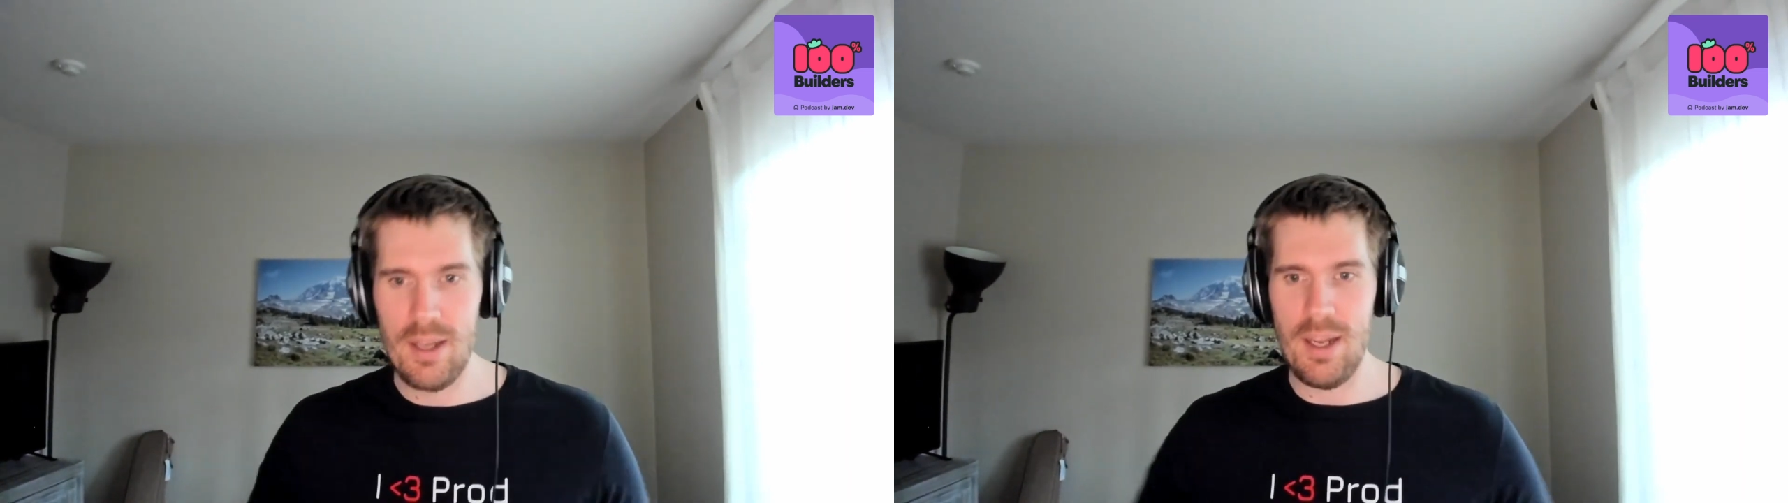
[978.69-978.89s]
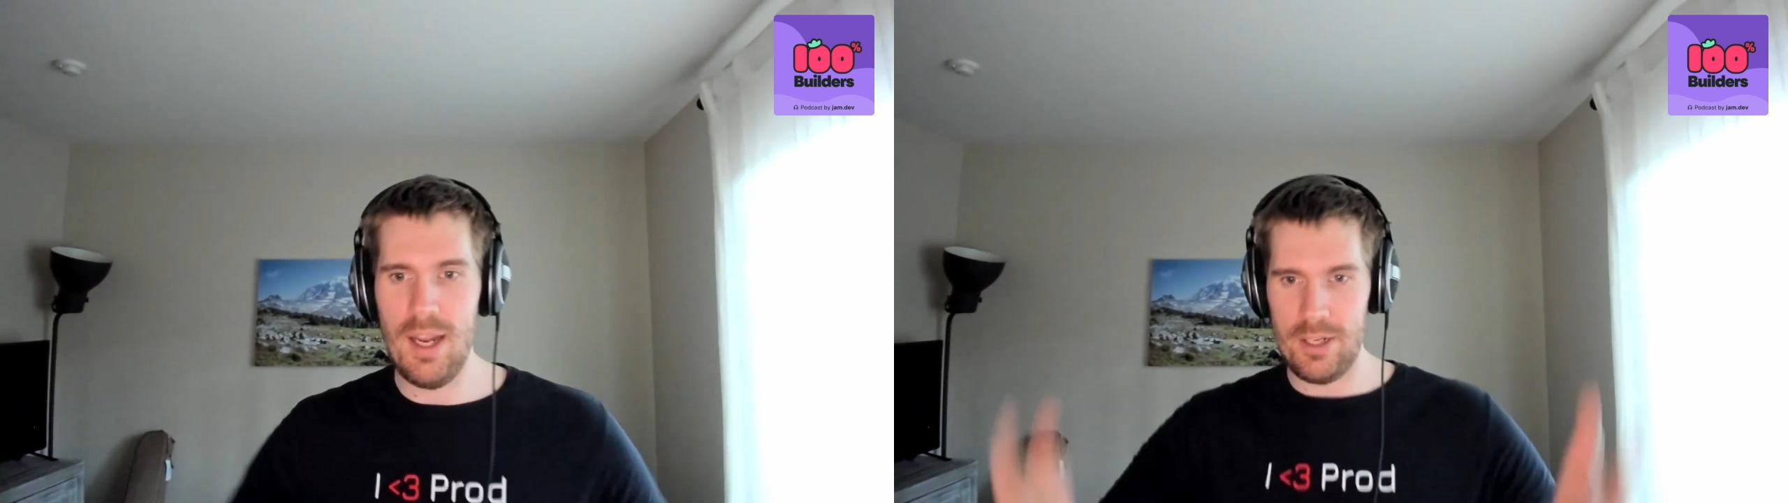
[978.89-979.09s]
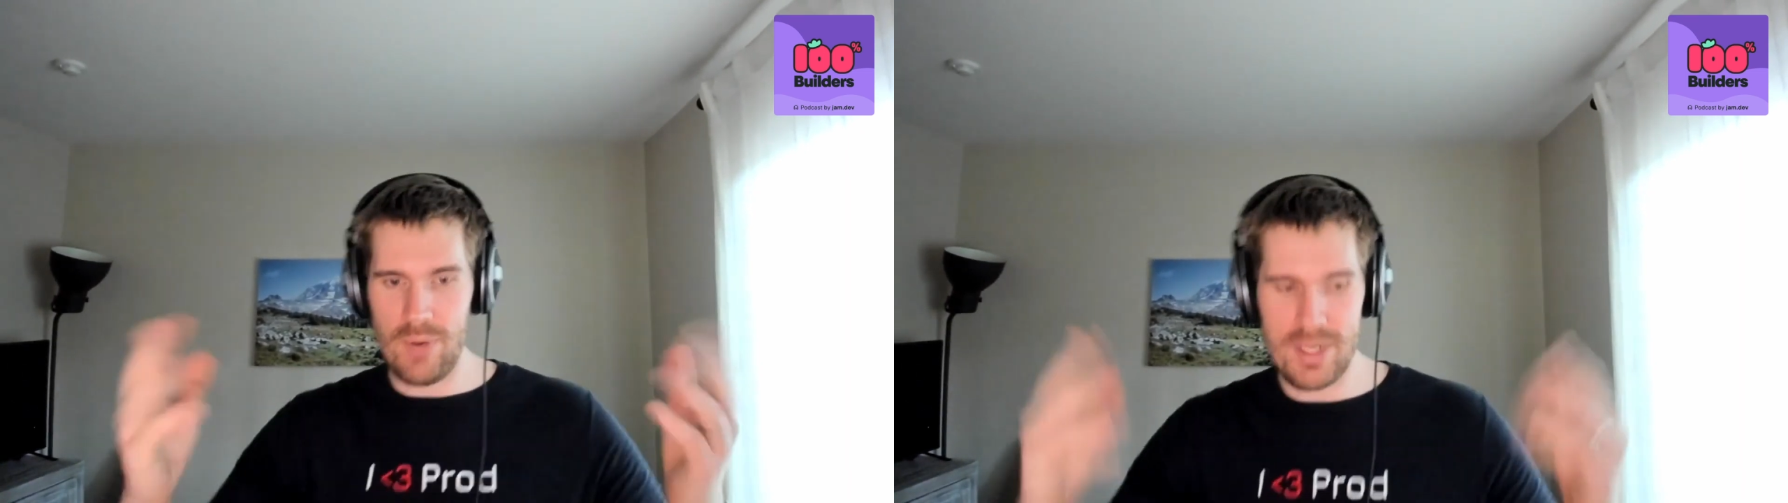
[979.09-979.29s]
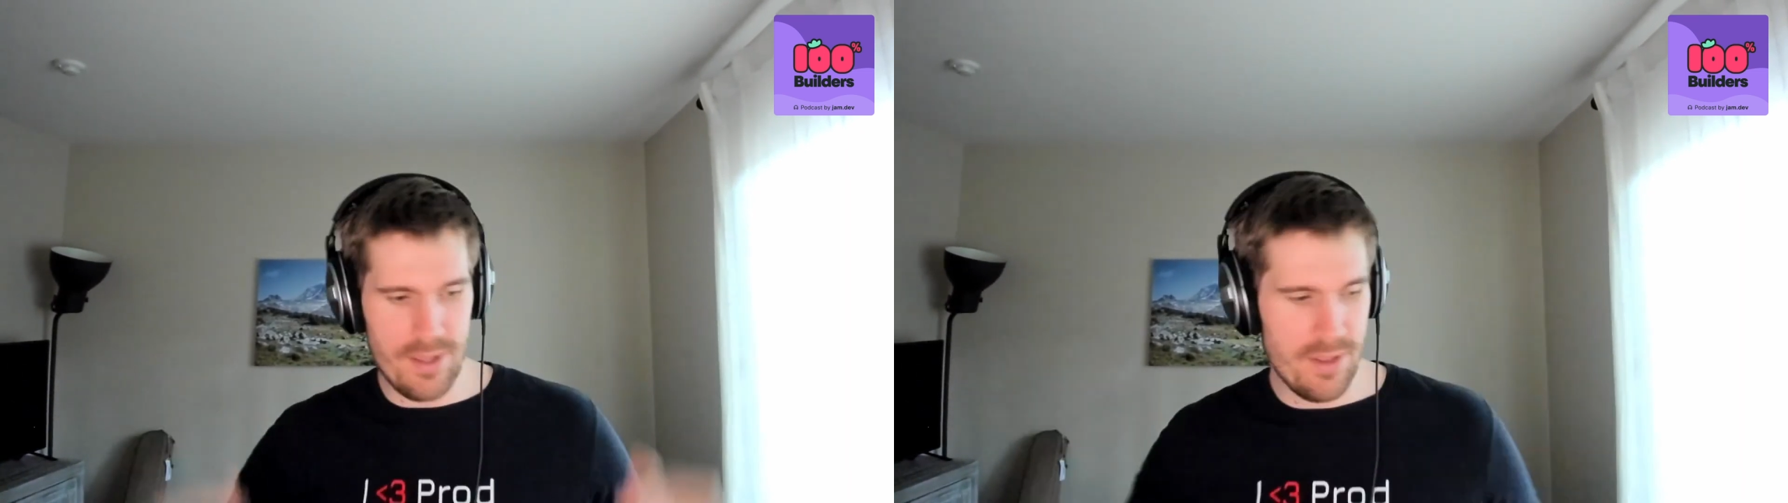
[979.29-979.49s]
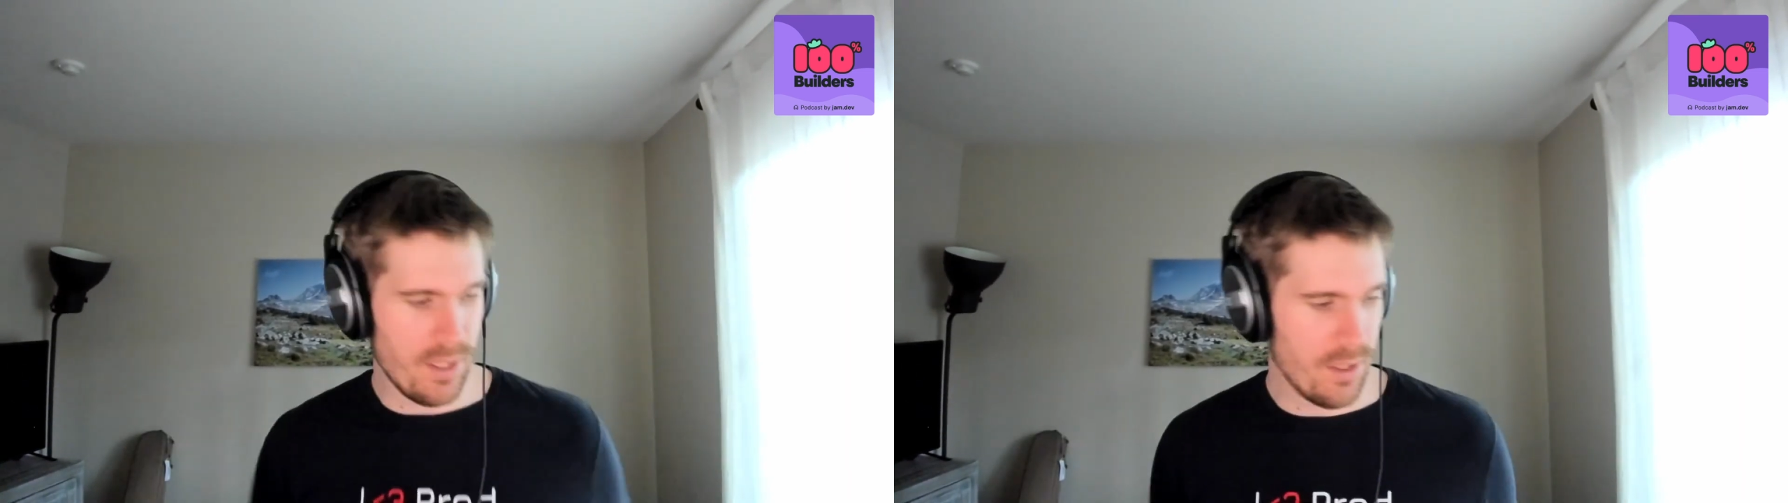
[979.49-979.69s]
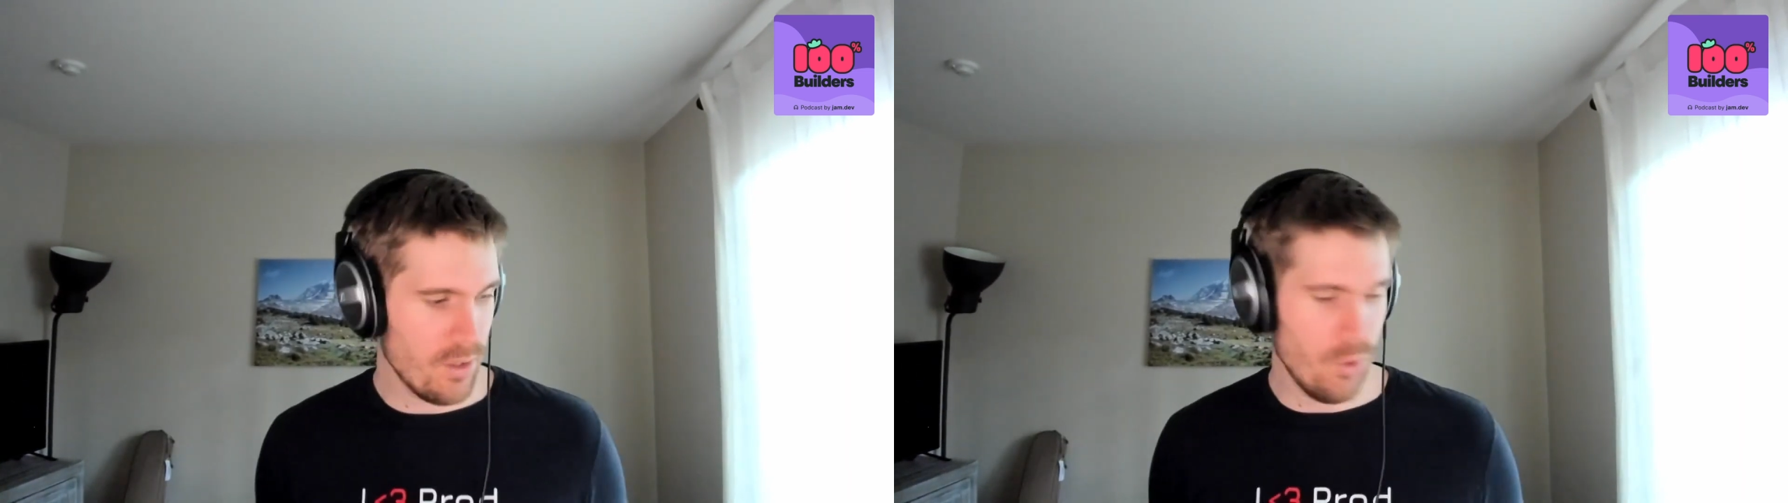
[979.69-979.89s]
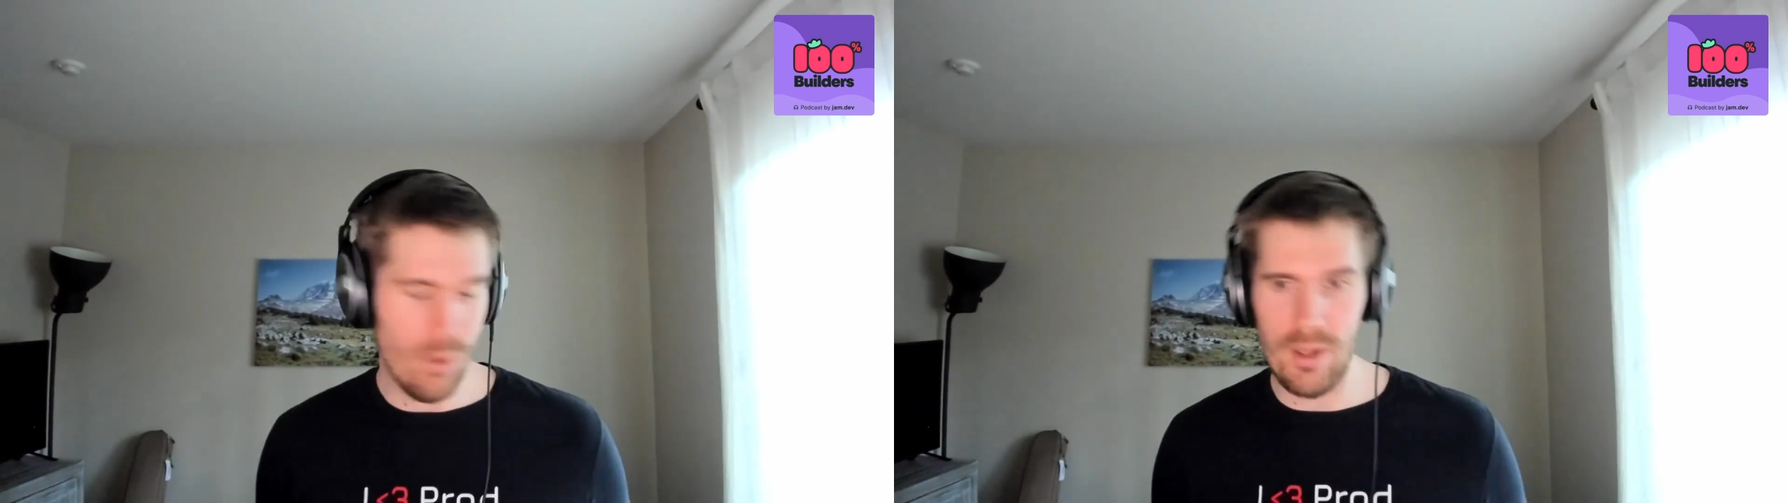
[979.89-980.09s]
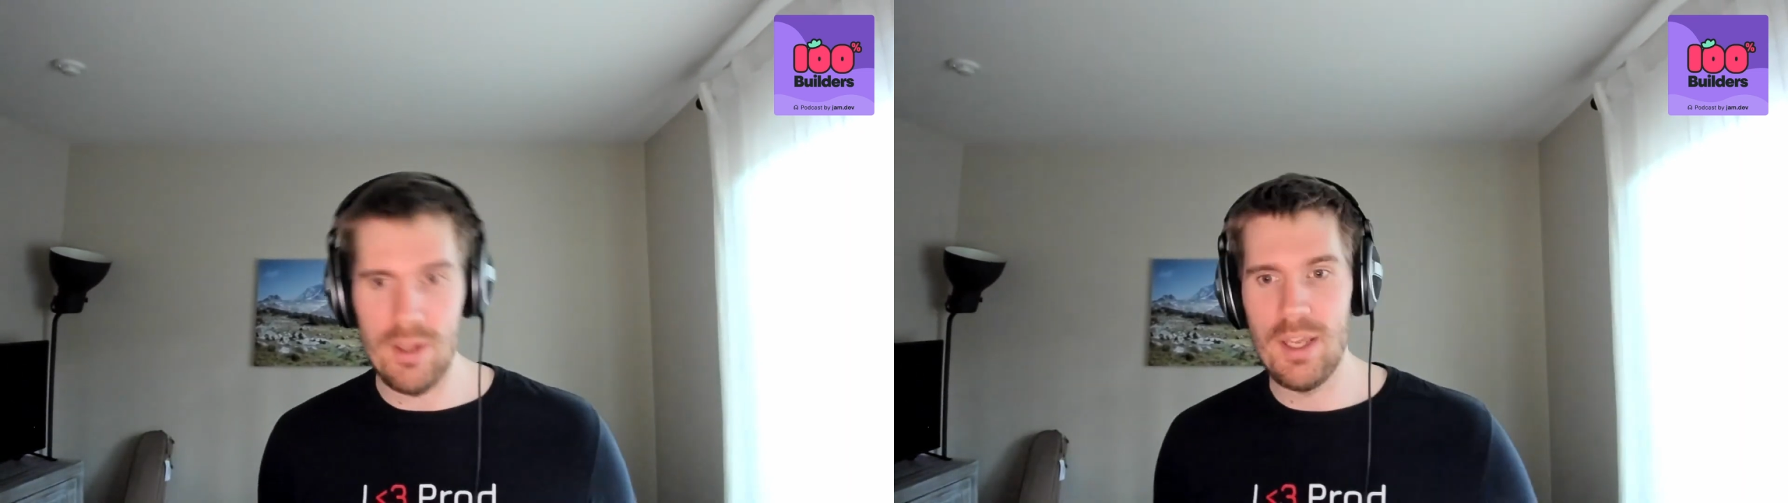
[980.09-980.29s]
and it creates a thing, cool.